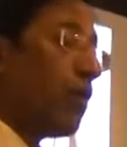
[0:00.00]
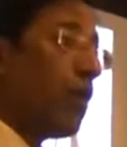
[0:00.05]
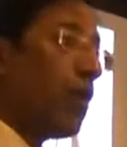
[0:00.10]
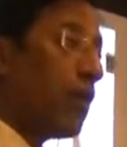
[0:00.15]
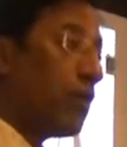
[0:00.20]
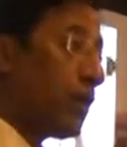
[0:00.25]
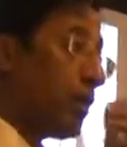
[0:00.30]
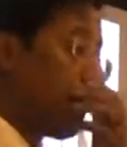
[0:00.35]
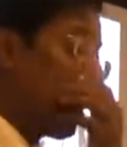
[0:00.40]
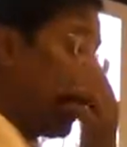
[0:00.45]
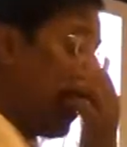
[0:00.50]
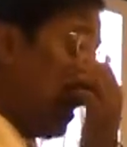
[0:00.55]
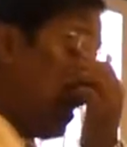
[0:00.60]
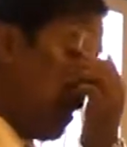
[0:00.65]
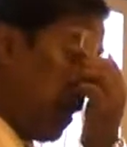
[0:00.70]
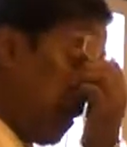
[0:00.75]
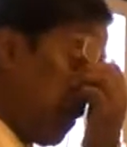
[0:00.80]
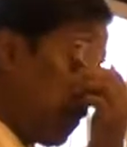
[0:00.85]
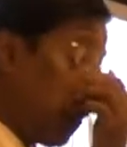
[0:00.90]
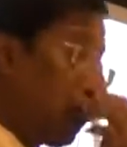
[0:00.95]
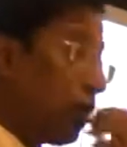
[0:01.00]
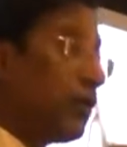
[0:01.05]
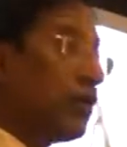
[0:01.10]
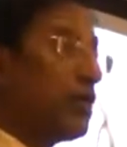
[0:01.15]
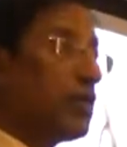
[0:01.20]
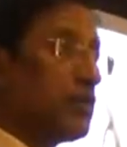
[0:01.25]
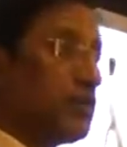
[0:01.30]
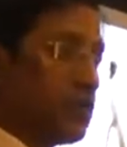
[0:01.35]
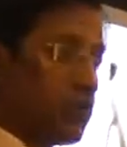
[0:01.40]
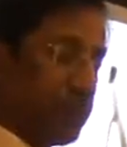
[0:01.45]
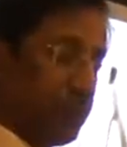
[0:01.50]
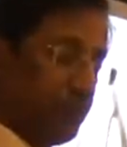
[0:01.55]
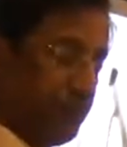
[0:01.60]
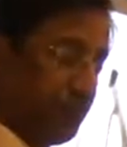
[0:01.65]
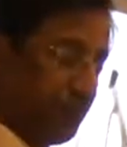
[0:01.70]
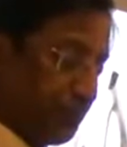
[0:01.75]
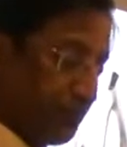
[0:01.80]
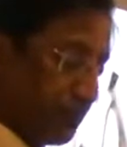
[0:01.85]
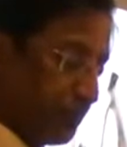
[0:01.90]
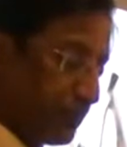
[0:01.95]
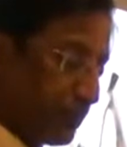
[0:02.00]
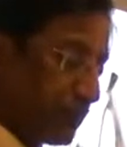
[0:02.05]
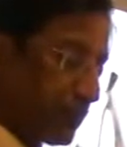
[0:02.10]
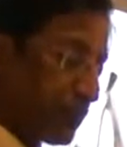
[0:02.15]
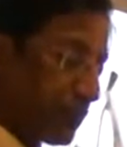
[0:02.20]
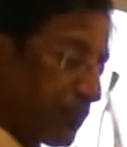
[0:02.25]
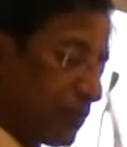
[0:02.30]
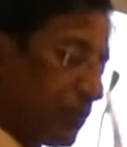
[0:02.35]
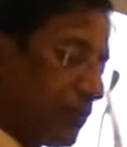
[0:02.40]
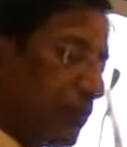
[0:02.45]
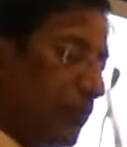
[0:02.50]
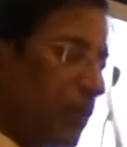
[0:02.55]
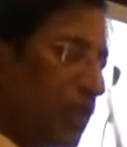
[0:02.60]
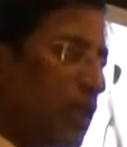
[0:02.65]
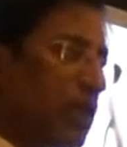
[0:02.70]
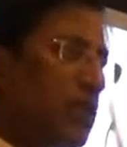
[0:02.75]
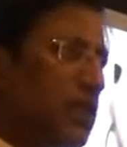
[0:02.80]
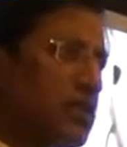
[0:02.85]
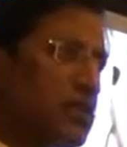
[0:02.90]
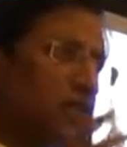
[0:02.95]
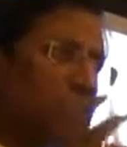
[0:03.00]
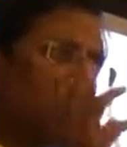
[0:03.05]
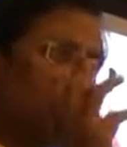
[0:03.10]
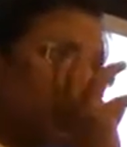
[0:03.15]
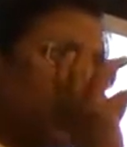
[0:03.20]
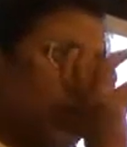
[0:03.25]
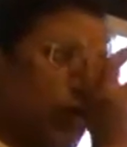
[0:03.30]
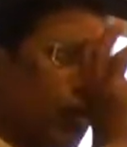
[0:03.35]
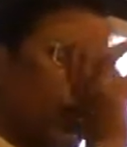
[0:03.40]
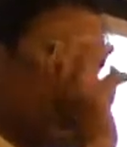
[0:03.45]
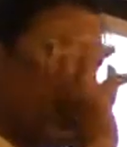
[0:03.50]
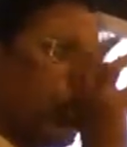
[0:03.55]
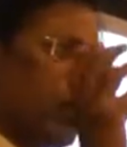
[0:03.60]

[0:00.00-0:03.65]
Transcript: audit and auditors. This is the core.